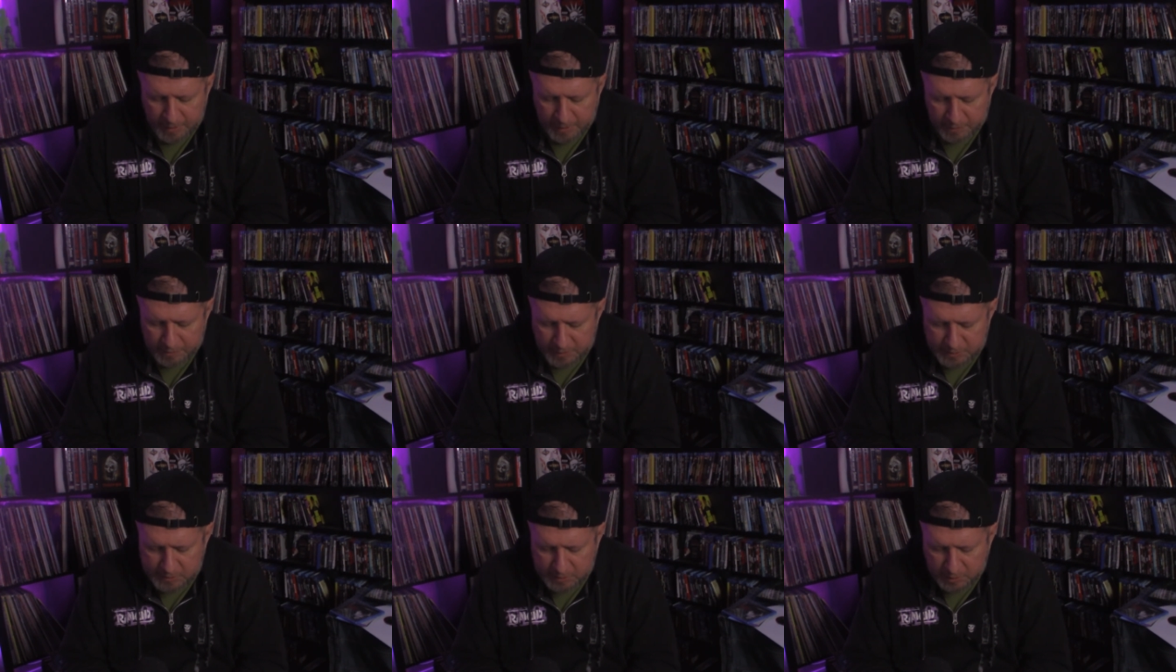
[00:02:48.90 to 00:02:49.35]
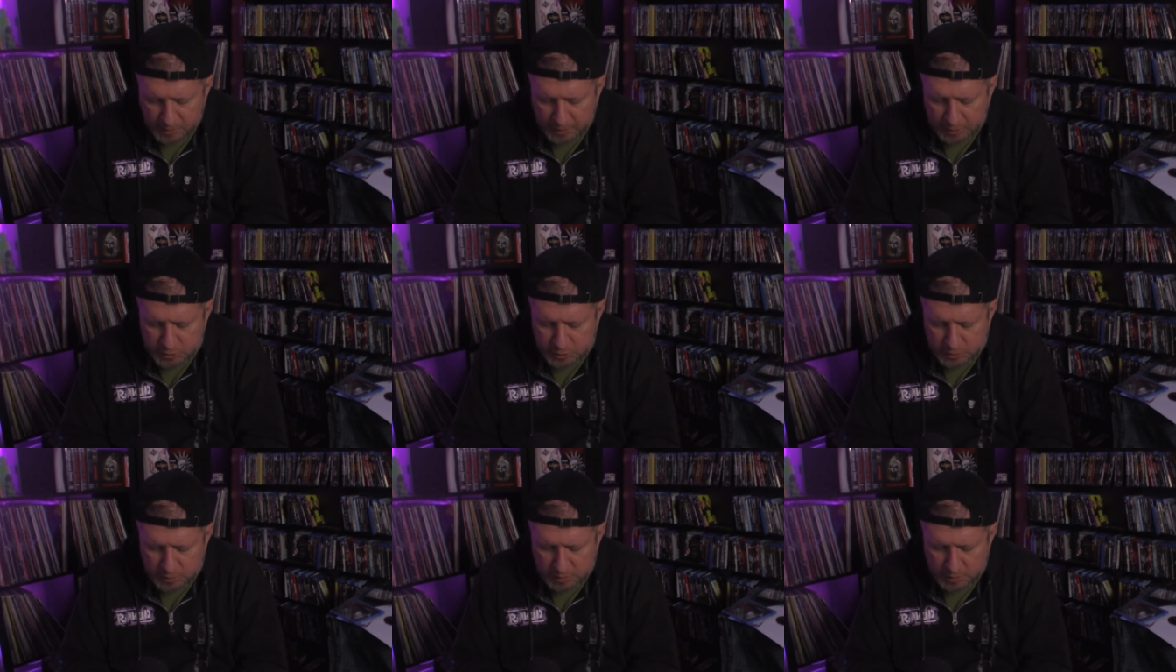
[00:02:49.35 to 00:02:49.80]
This
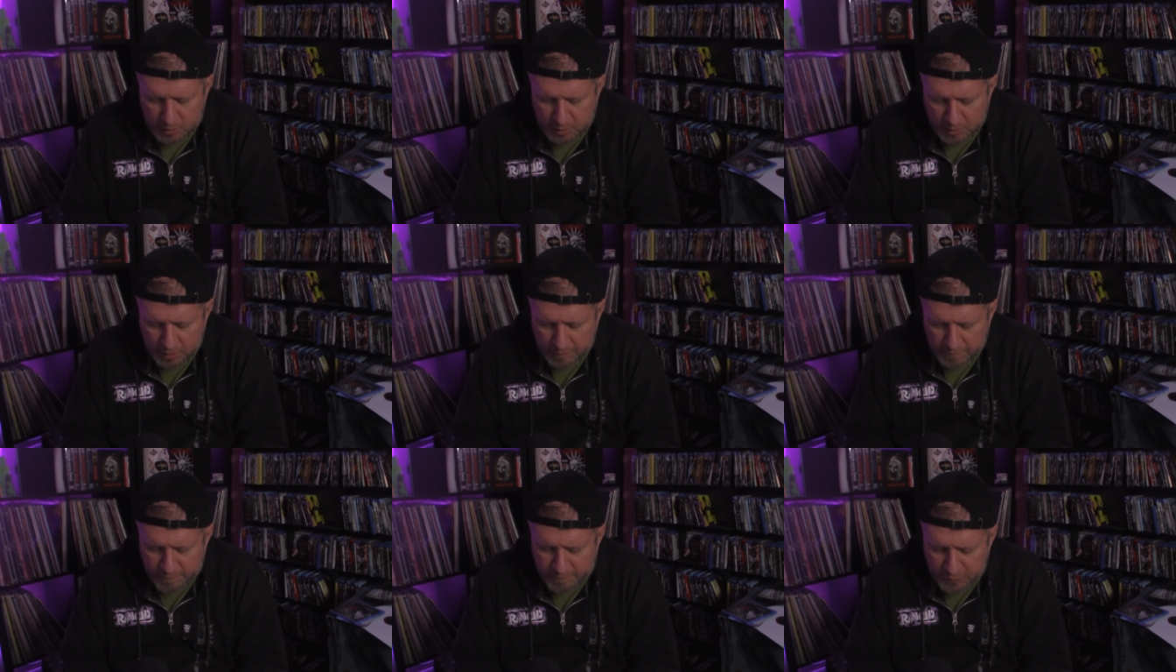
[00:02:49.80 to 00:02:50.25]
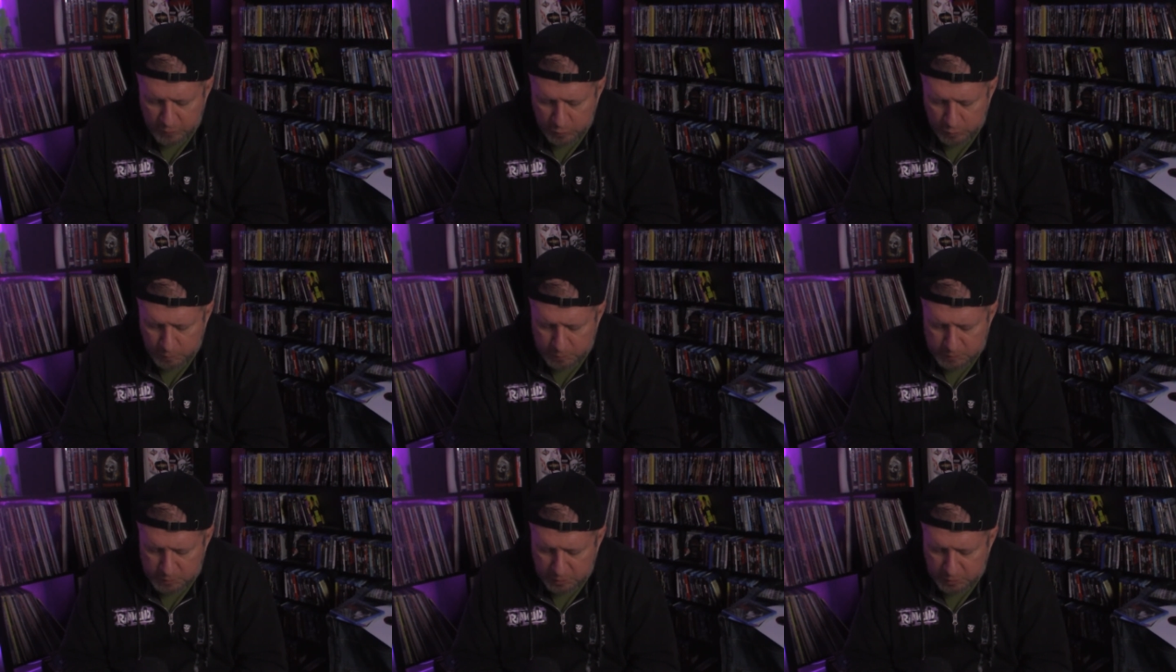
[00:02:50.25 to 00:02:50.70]
collection of
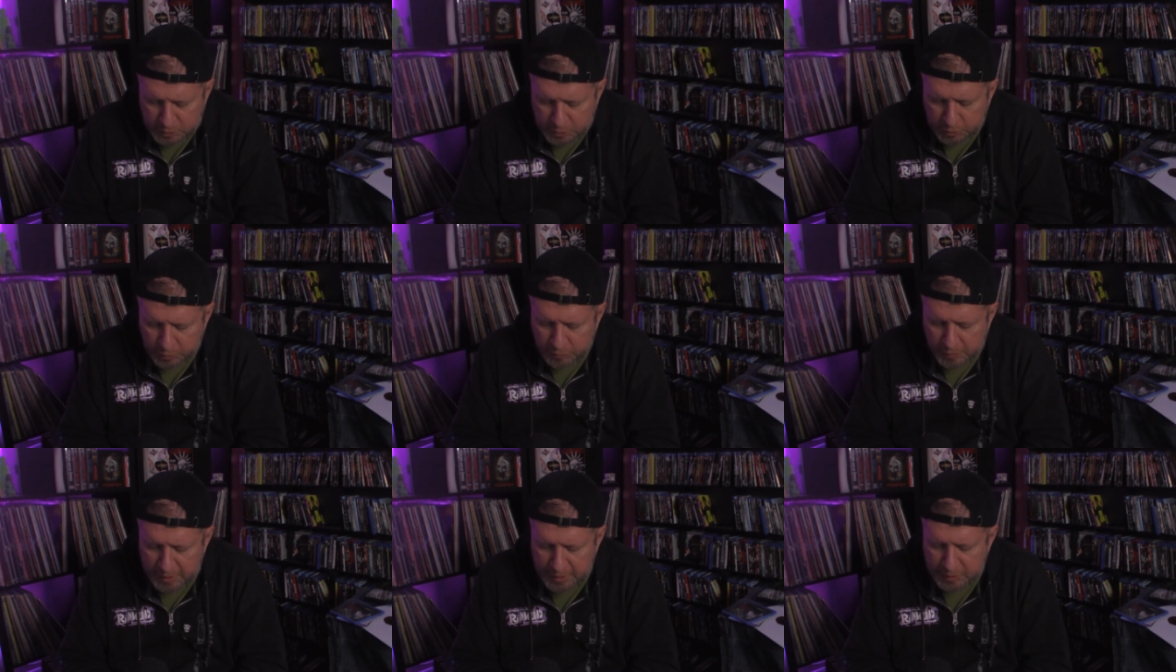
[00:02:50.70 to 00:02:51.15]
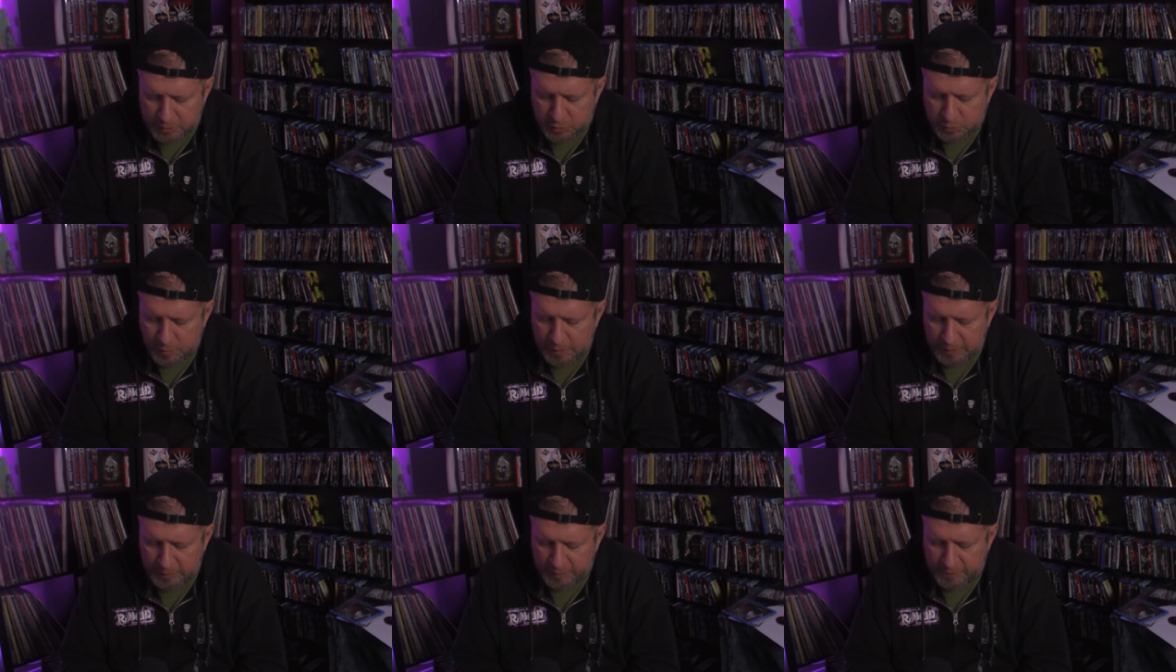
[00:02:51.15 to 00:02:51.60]
films curated
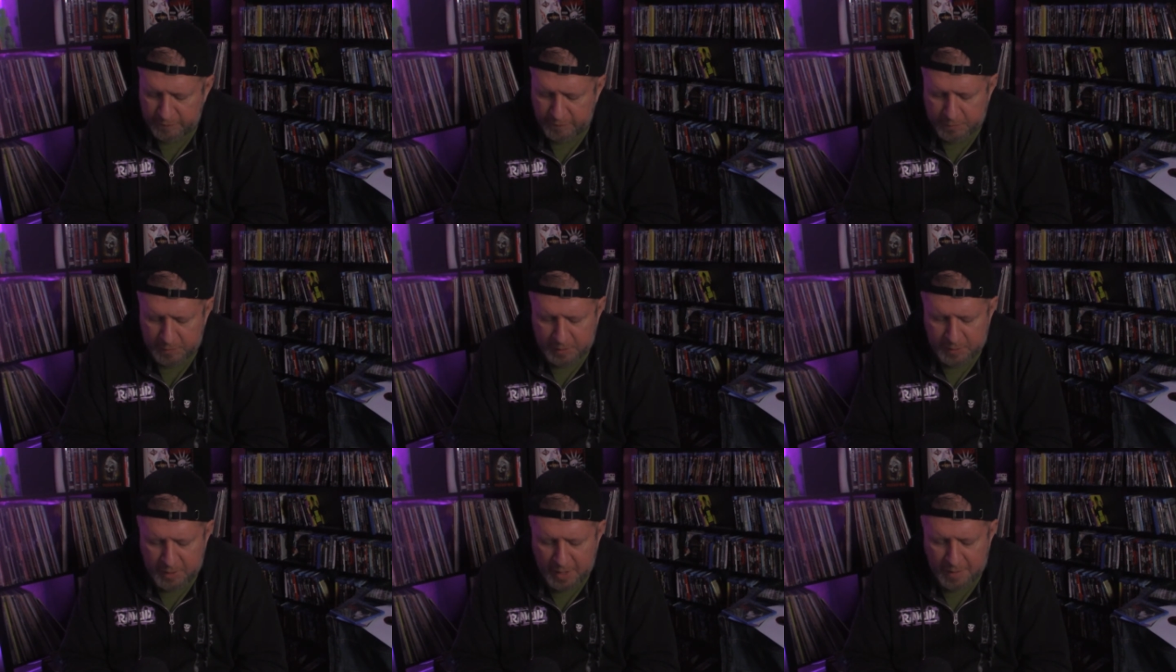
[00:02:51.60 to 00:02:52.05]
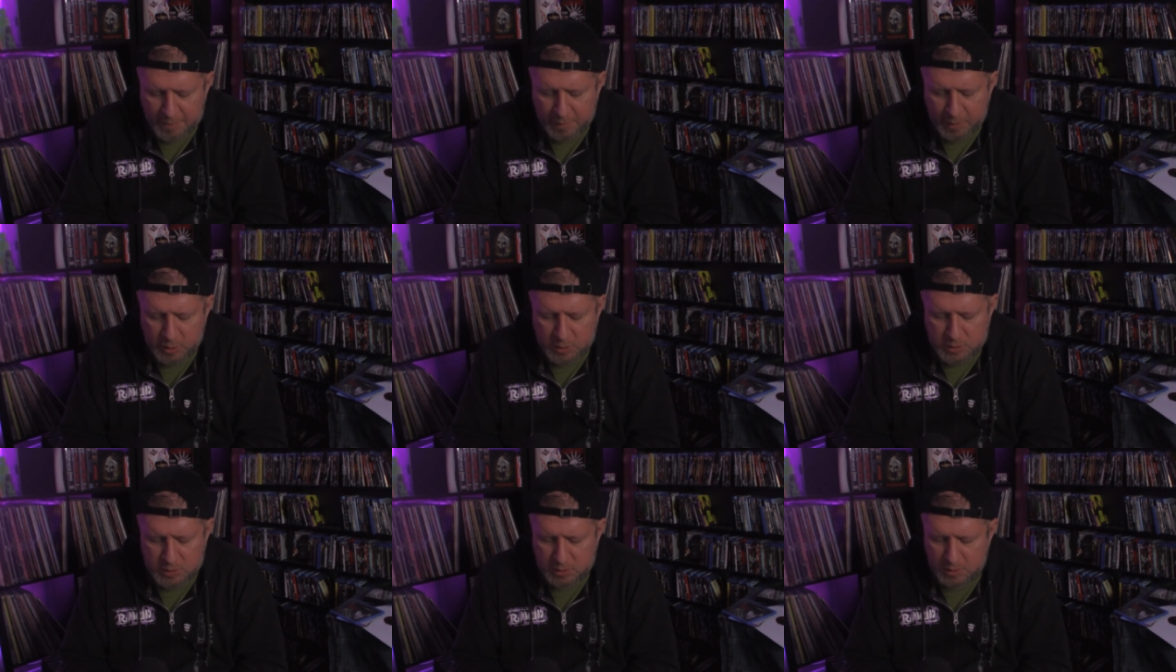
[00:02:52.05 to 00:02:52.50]
directly from the
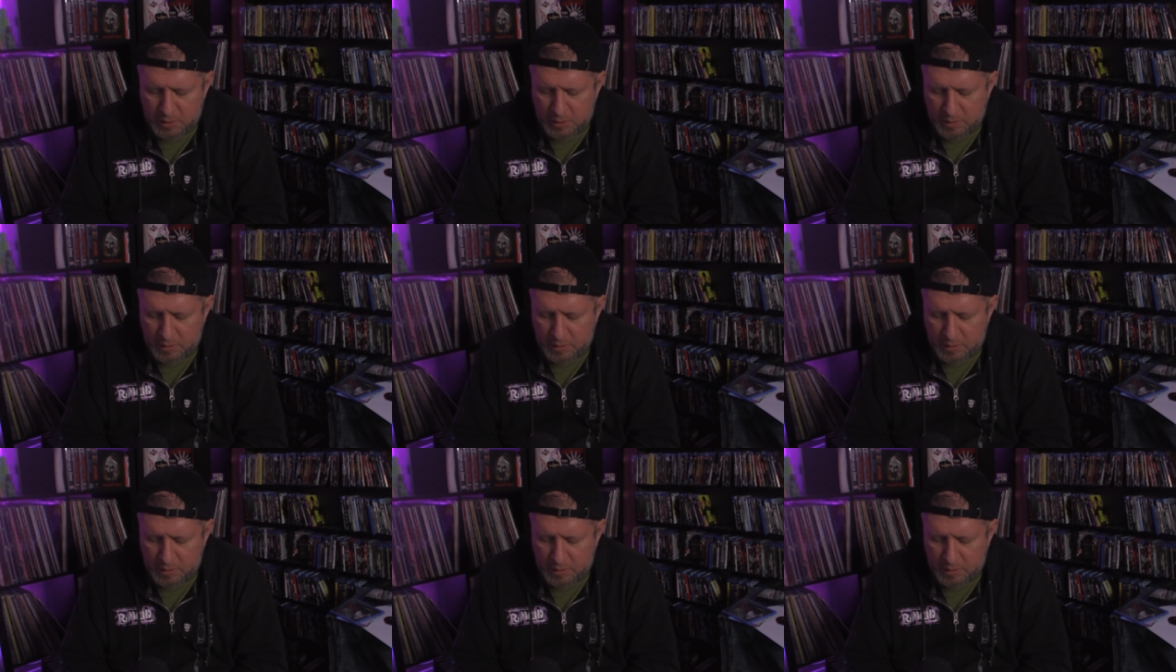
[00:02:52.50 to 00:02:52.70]
nightmares